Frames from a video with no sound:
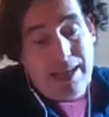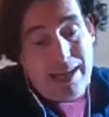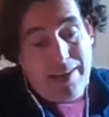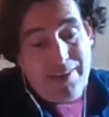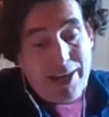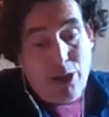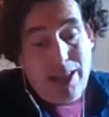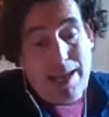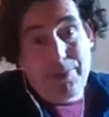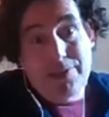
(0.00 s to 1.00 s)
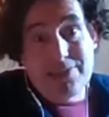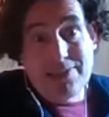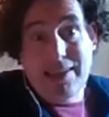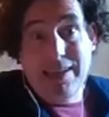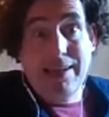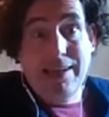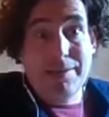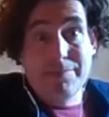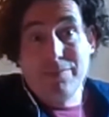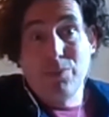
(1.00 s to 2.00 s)
That all happened
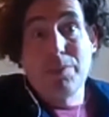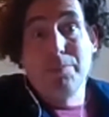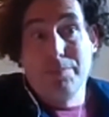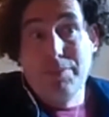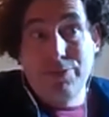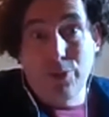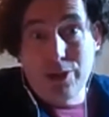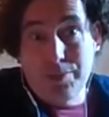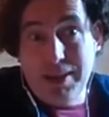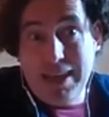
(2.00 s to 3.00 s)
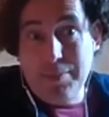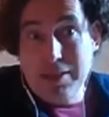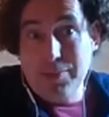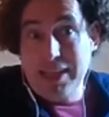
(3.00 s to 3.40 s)
before the pandemic,